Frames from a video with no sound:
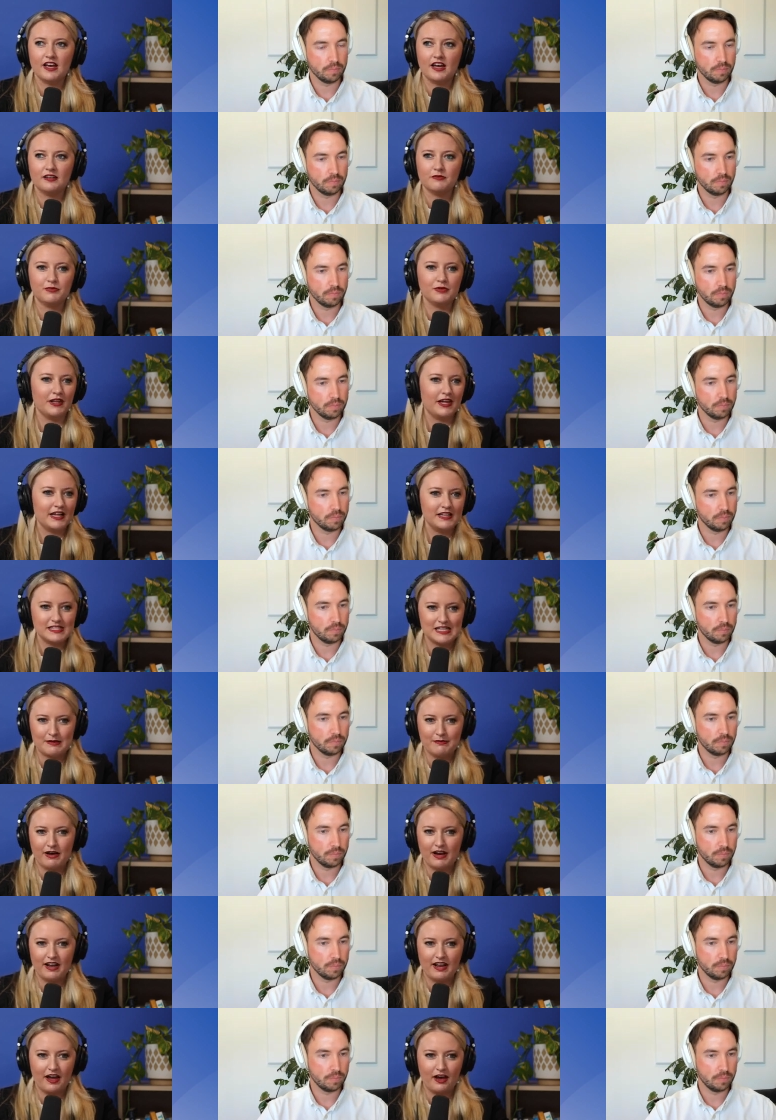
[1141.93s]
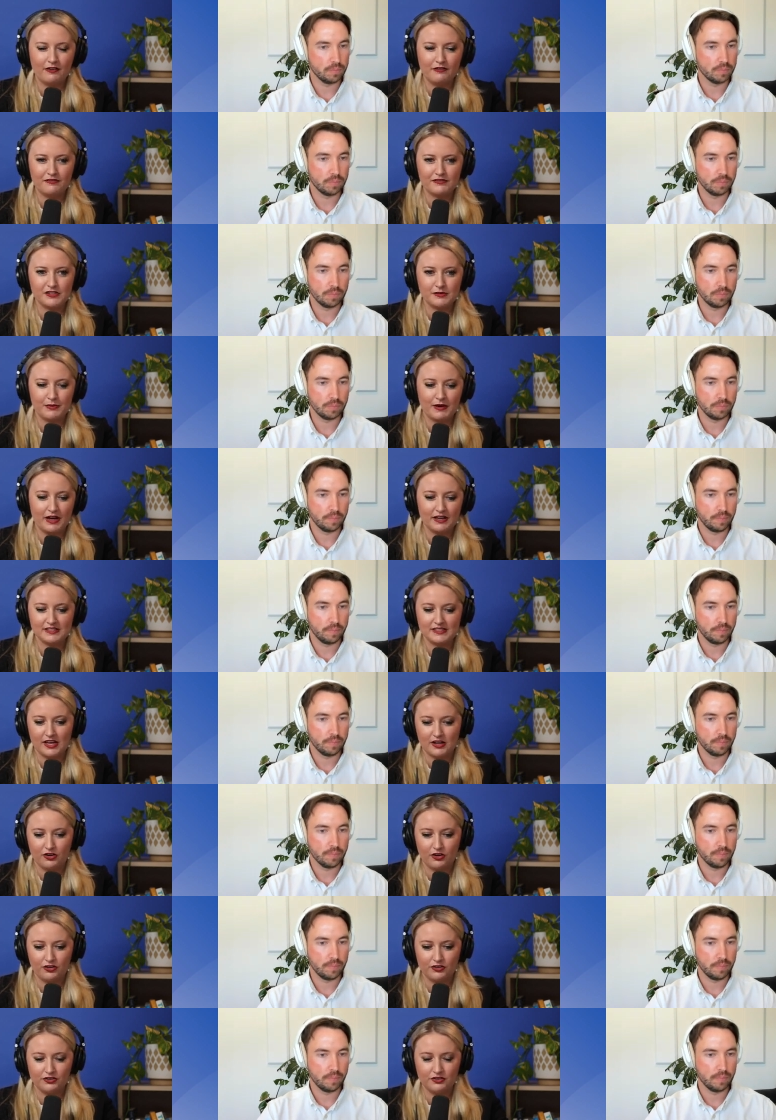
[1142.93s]
Speaker 1: and plans they might have to pass that
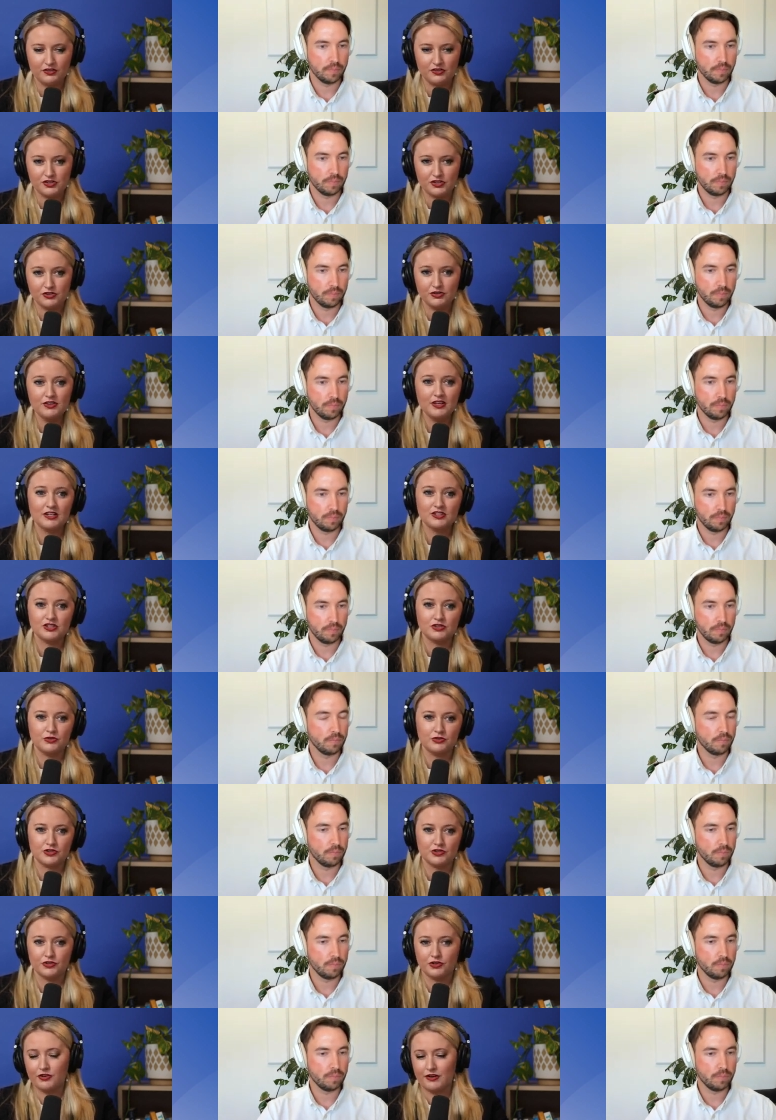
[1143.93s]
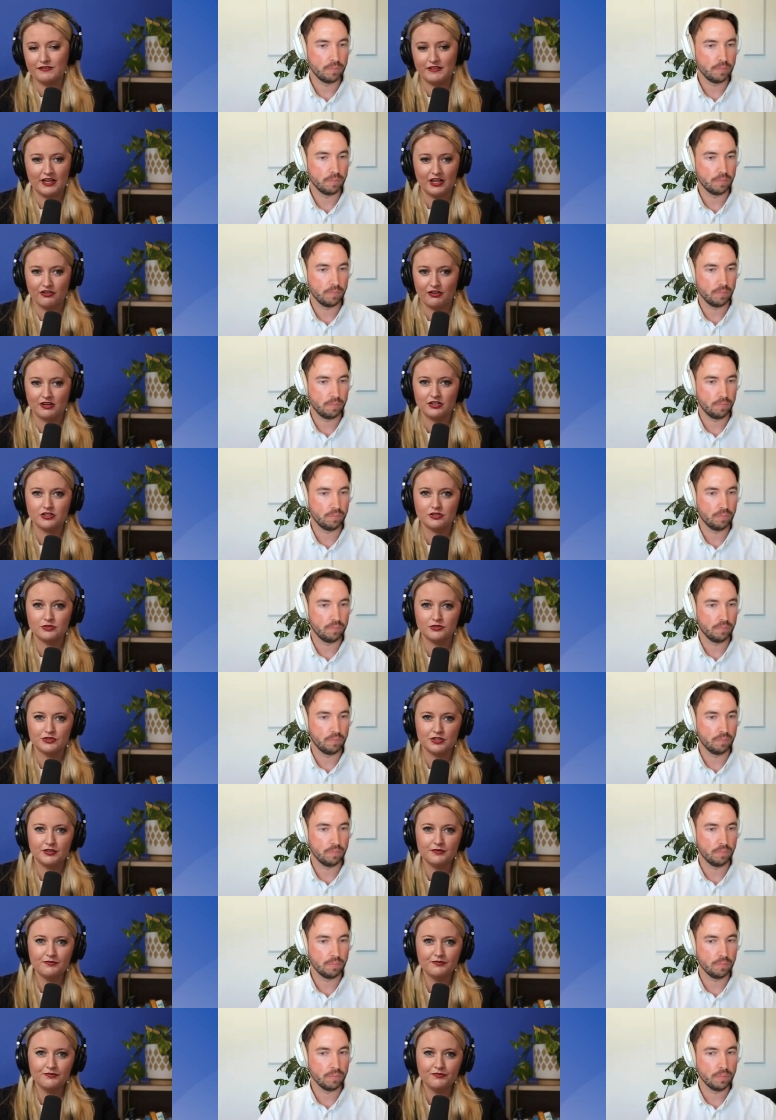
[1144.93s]
on to their children or even their
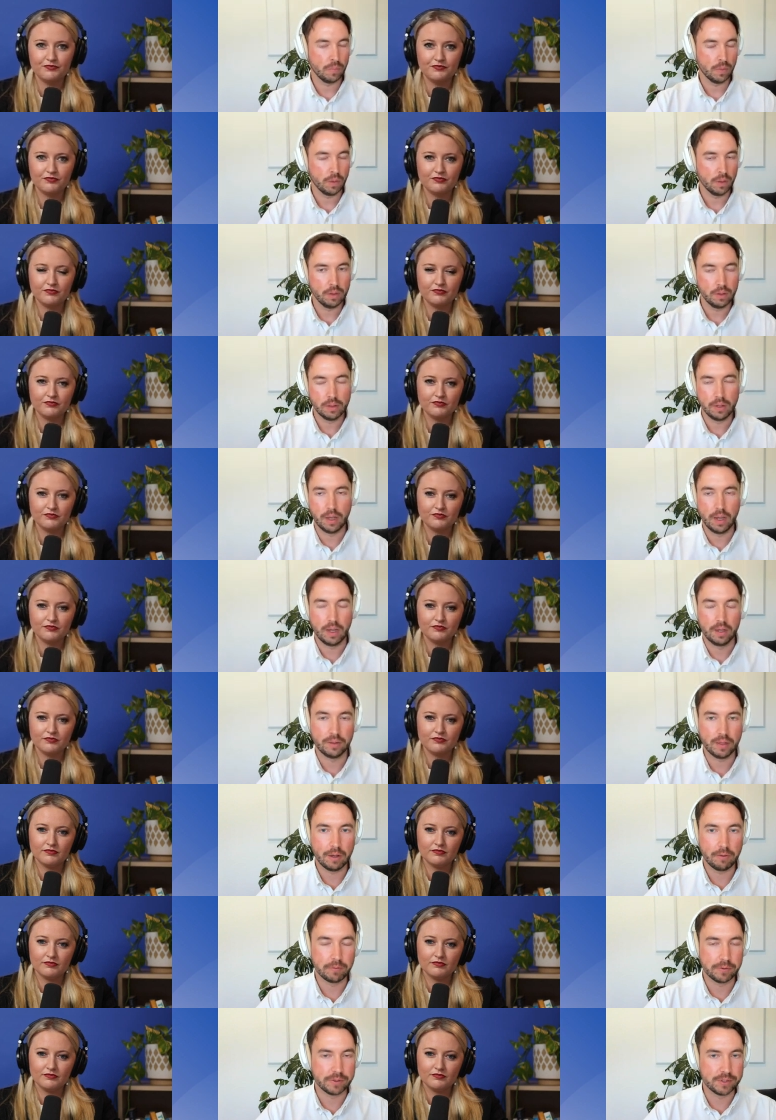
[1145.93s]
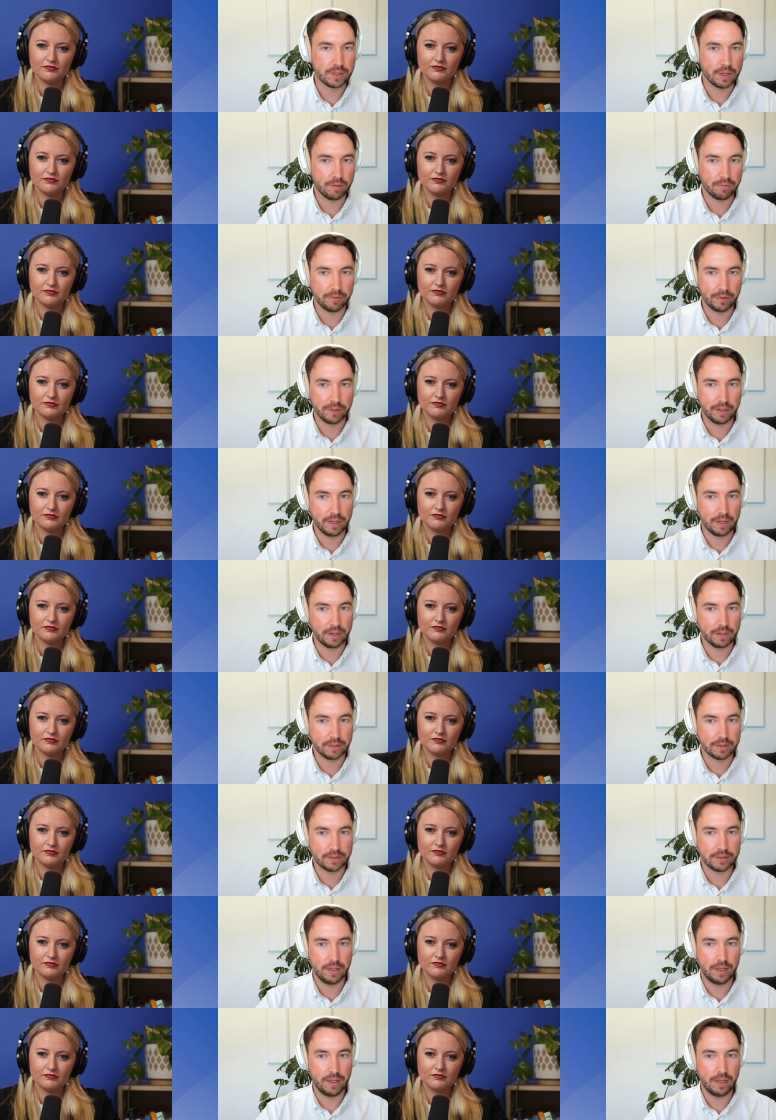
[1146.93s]
grandchildren.
Speaker 2: Yeah, and that was definitely an,
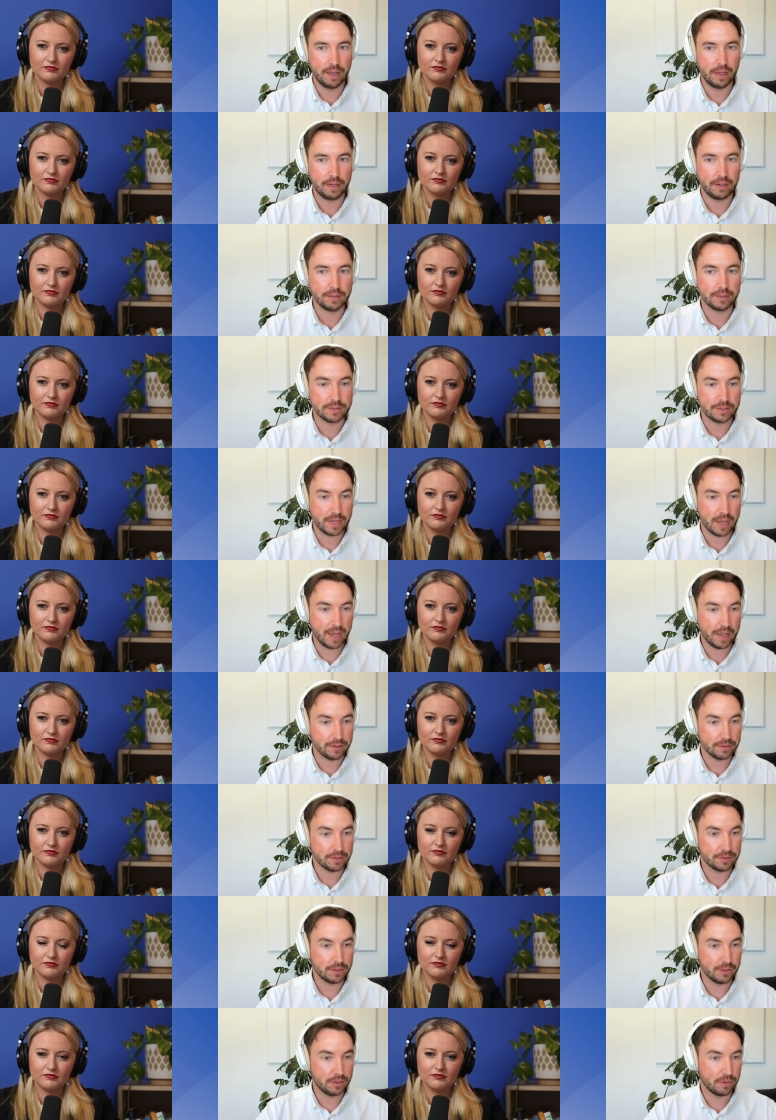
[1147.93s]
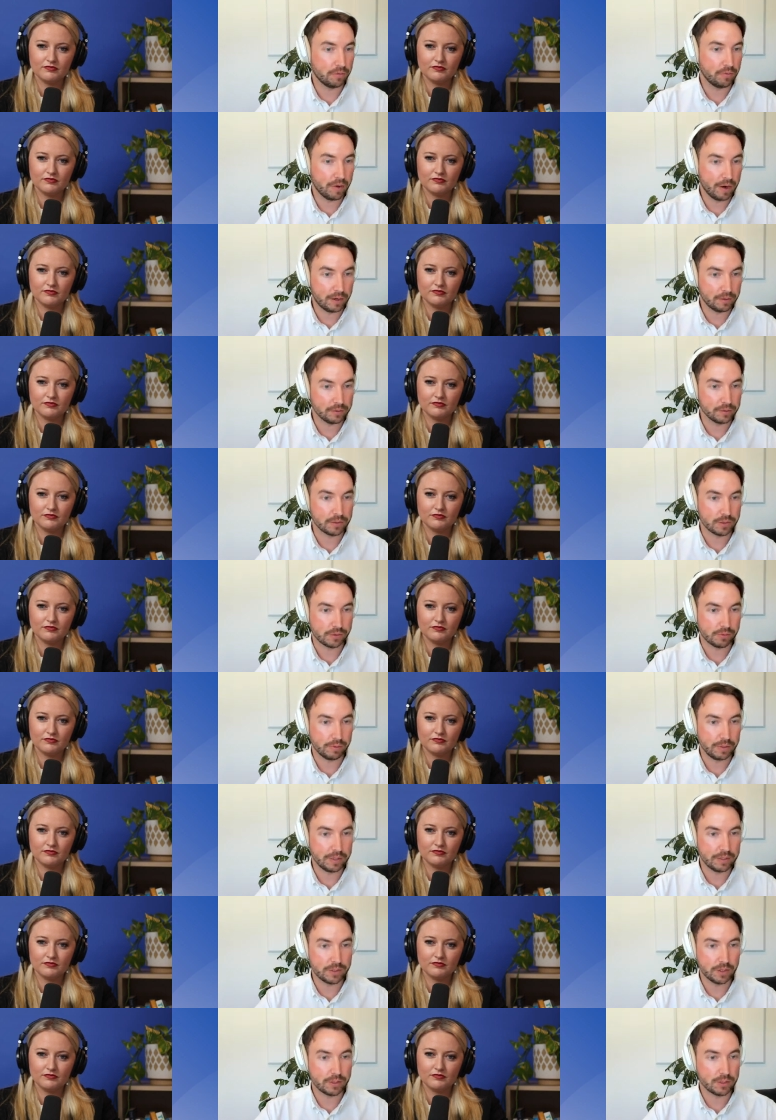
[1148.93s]
an intent around this
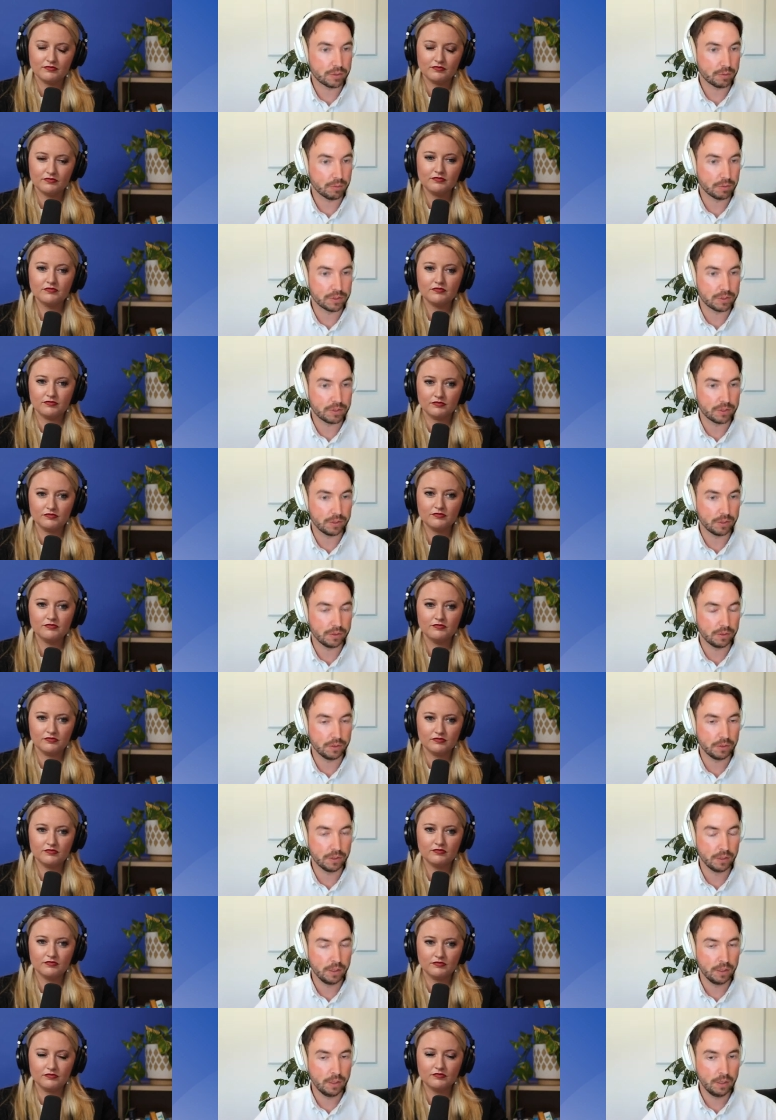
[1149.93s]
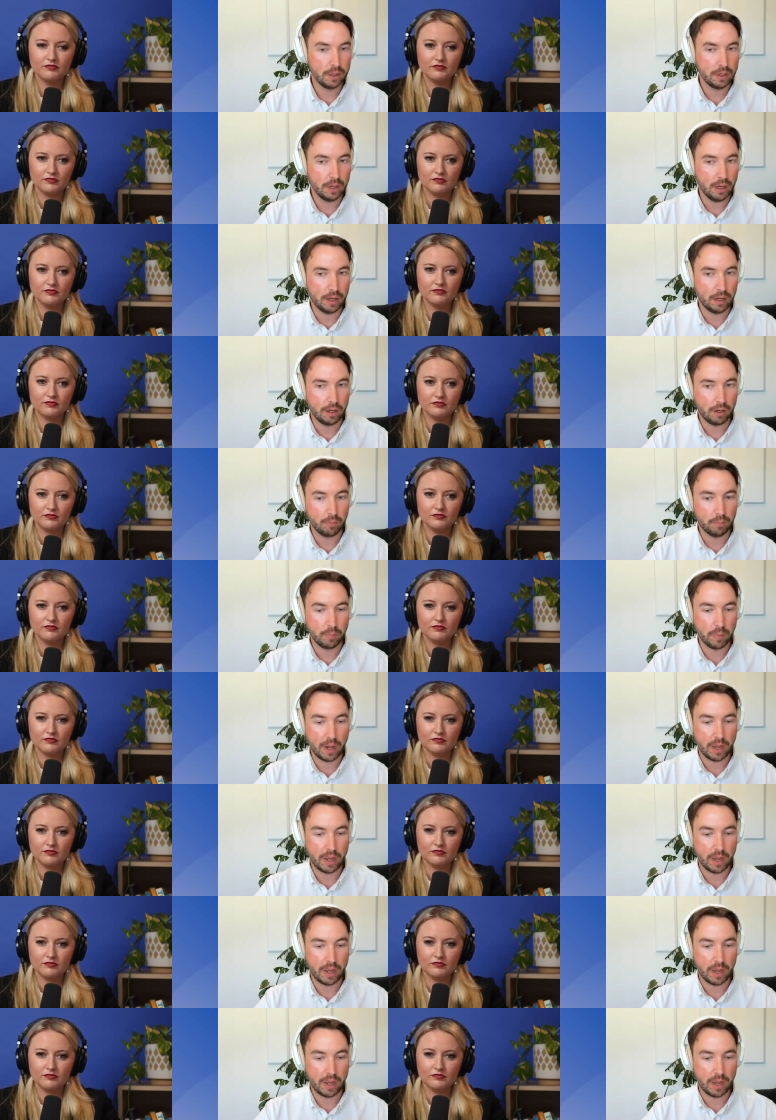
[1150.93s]
research was to um,